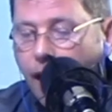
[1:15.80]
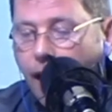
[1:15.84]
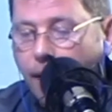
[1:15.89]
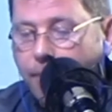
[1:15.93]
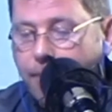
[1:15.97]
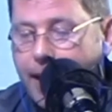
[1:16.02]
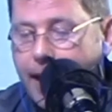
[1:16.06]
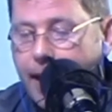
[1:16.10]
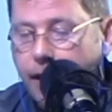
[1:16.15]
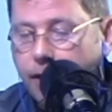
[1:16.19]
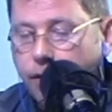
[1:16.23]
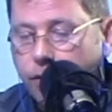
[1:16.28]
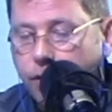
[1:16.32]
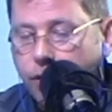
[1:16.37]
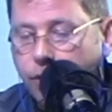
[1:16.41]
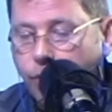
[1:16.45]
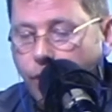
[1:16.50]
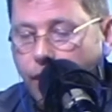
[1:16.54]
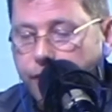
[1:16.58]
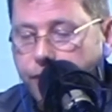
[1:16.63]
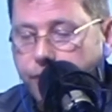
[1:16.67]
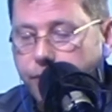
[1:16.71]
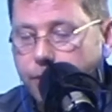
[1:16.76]
A man who
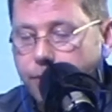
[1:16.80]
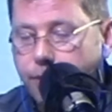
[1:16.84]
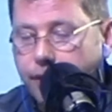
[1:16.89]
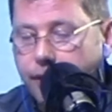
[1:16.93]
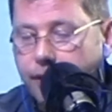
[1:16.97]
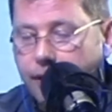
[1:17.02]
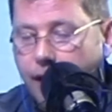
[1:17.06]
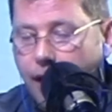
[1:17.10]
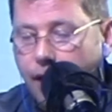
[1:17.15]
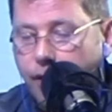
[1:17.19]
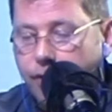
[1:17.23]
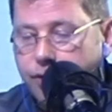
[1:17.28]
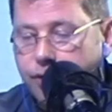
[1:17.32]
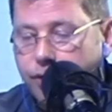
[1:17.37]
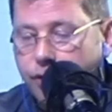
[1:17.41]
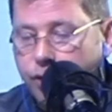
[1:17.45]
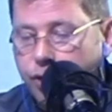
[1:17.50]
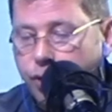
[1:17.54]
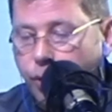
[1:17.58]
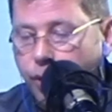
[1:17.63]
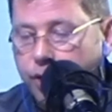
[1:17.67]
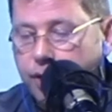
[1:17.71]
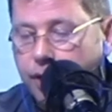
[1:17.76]
won $3 million in the
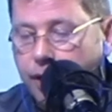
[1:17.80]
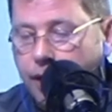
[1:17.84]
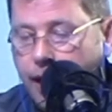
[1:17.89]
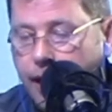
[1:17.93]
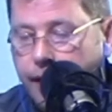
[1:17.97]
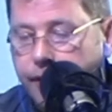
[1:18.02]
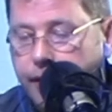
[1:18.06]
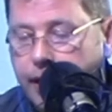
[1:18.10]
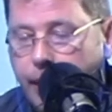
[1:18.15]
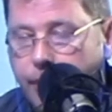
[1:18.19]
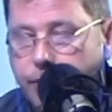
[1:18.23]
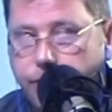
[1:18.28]
Georgia lottery,